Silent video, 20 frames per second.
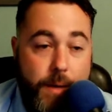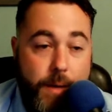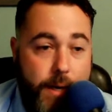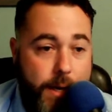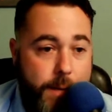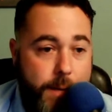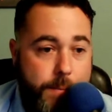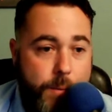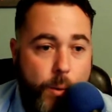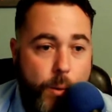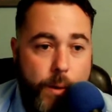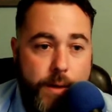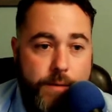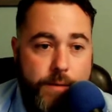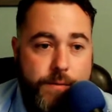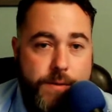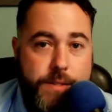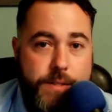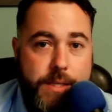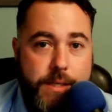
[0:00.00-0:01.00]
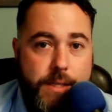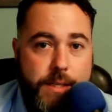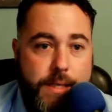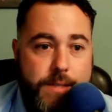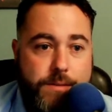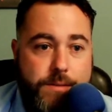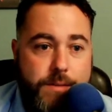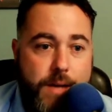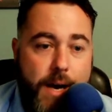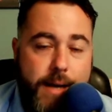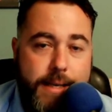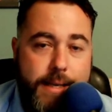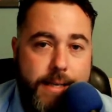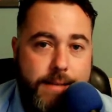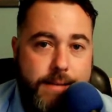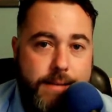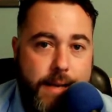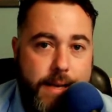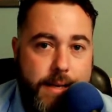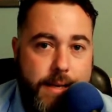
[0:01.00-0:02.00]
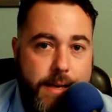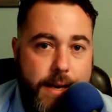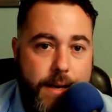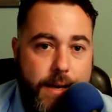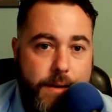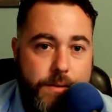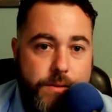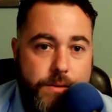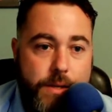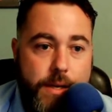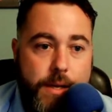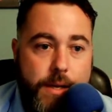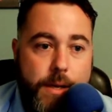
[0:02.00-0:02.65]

boarding facilities, doggy daycares,